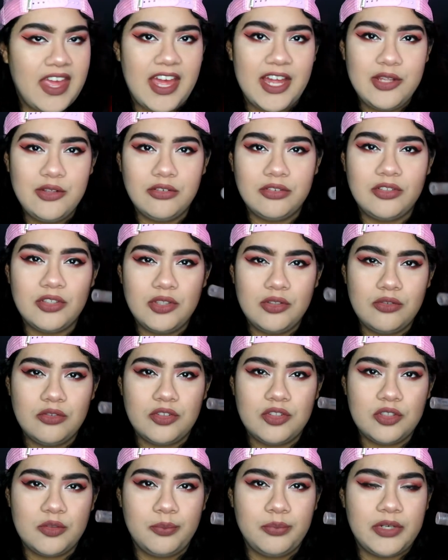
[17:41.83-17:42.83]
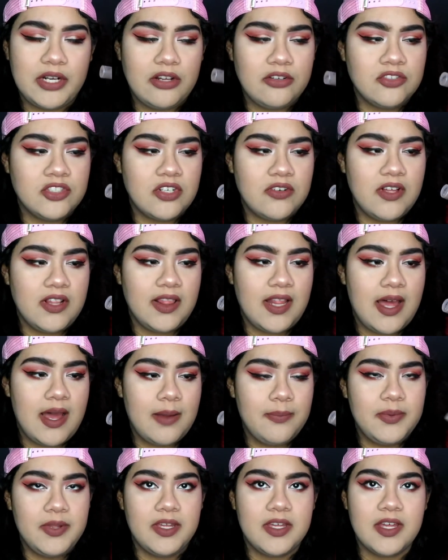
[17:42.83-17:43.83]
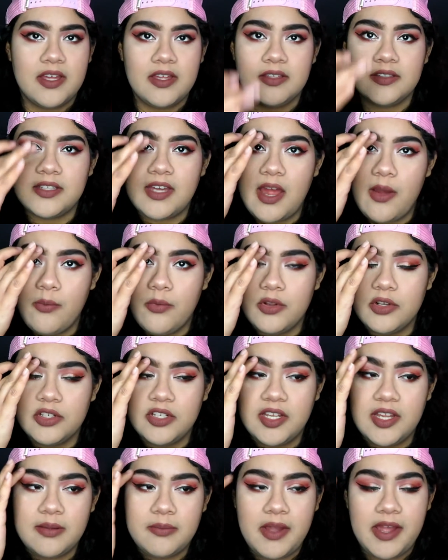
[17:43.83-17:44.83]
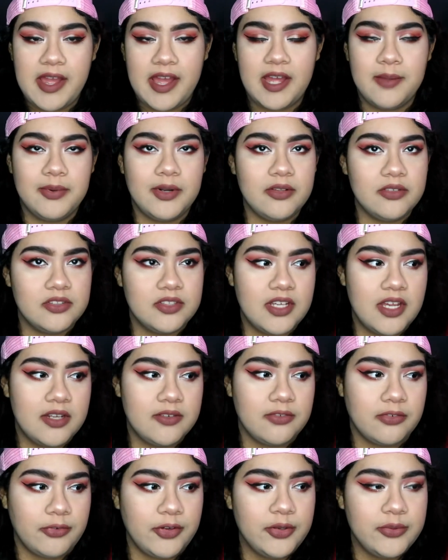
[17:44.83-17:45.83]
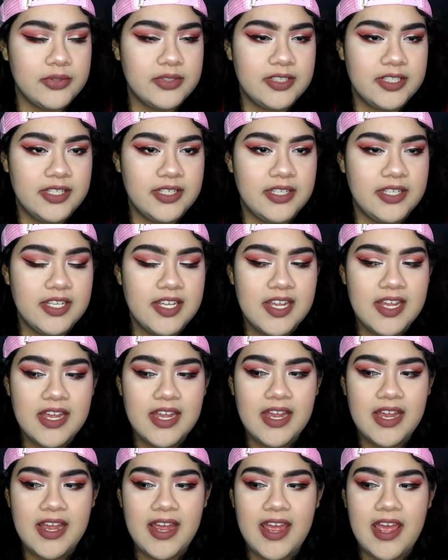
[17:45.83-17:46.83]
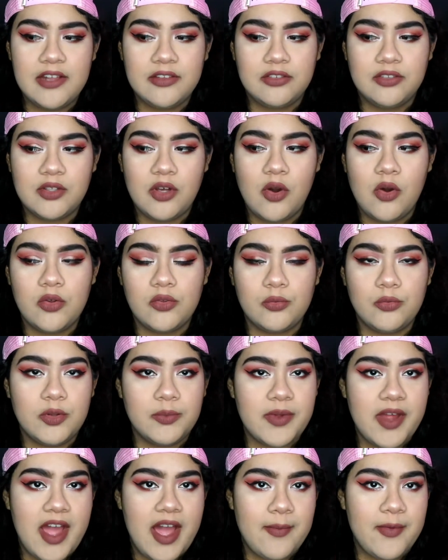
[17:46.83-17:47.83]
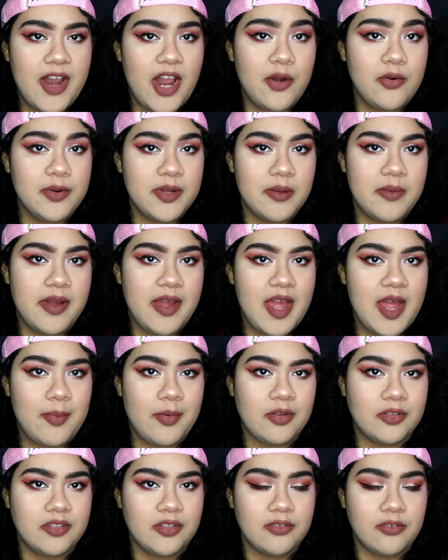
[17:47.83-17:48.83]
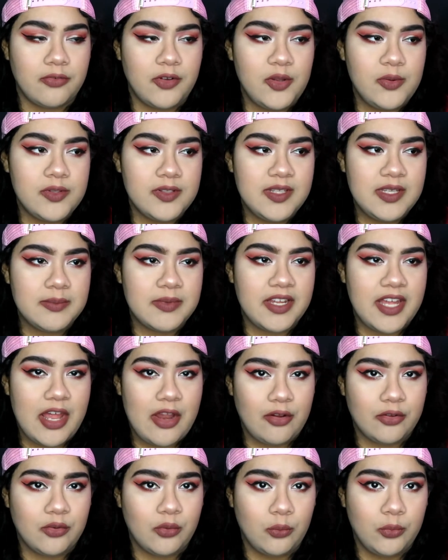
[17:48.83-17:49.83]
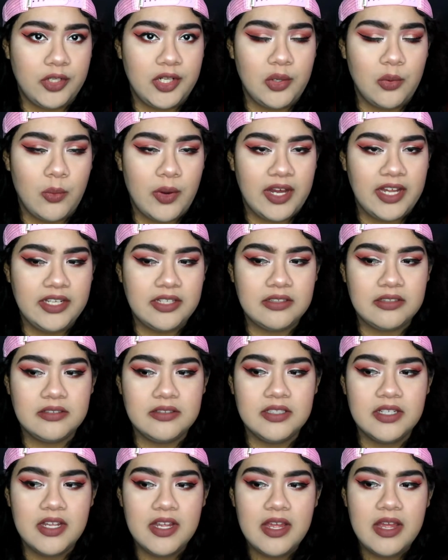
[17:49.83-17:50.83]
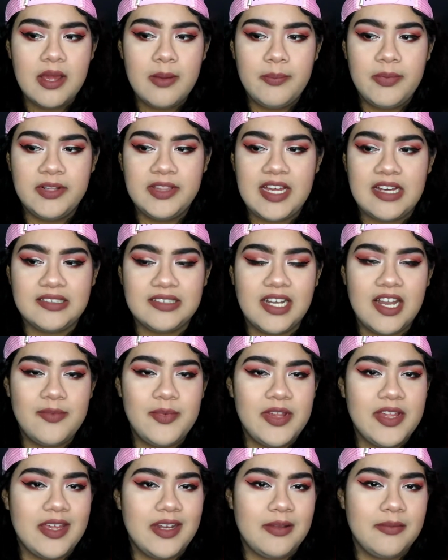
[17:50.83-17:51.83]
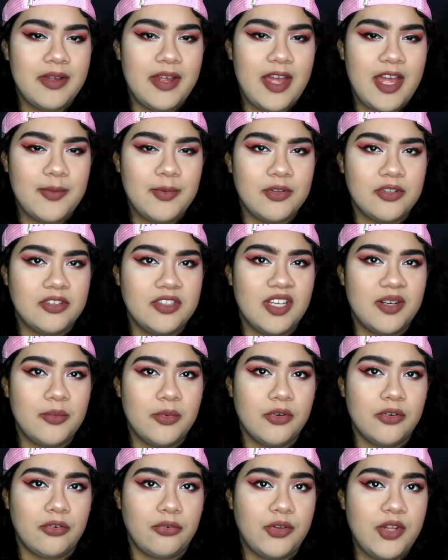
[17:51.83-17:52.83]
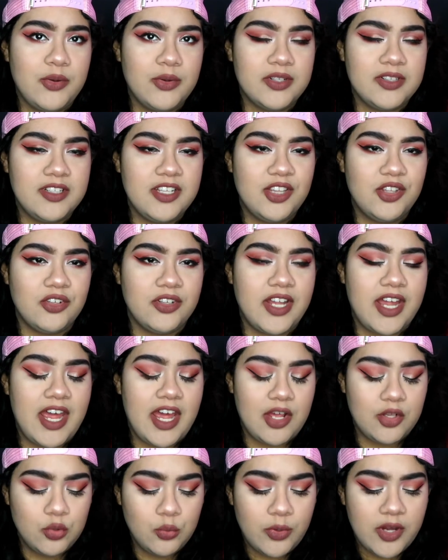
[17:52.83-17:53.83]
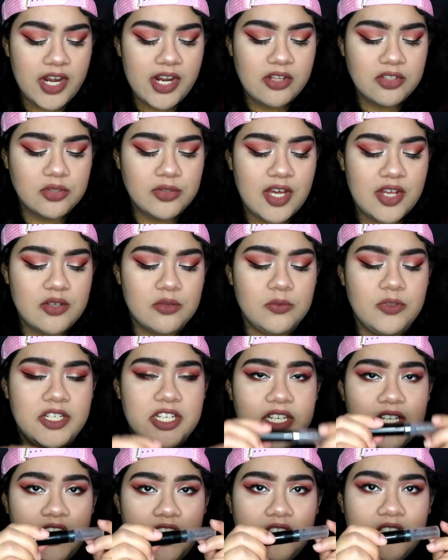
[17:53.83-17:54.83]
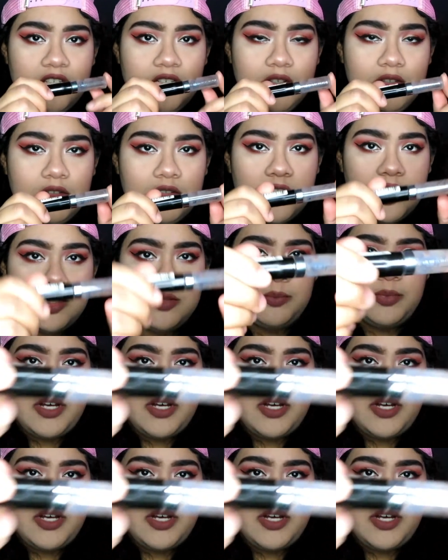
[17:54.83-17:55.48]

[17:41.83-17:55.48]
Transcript: I used to use this brow gel a lot because I wouldn't get my eyebrows done frequently, and so when I don't get my eyebrows done frequently, my hairs are really wild. But now that I've been getting my eyebrows done more frequently, they're not as wild, so I don't really need to use this.